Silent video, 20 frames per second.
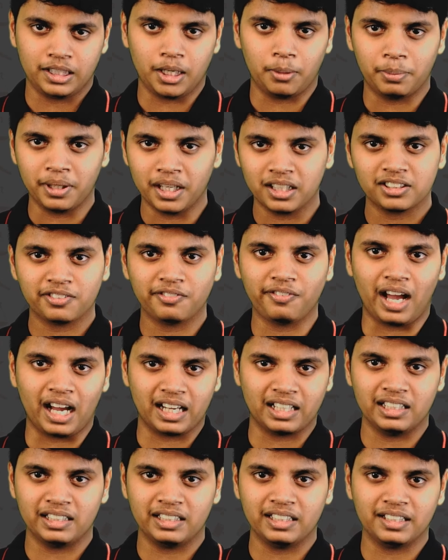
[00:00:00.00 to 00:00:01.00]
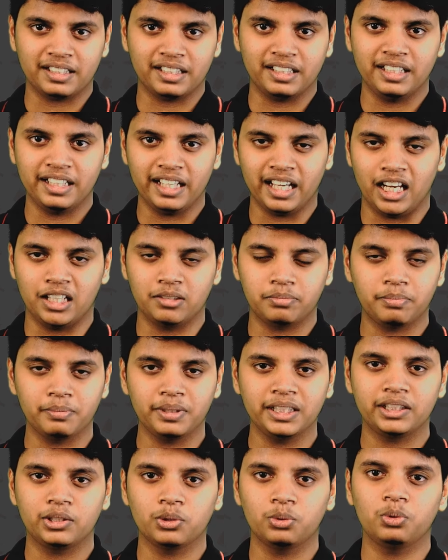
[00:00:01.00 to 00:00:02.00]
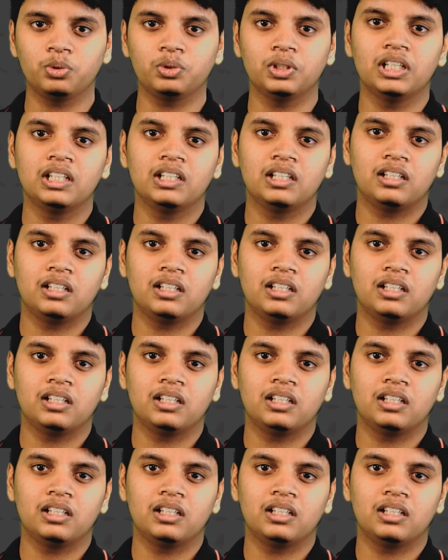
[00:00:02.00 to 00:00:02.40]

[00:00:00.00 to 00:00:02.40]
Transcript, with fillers: Abhyaas faculty really helped me to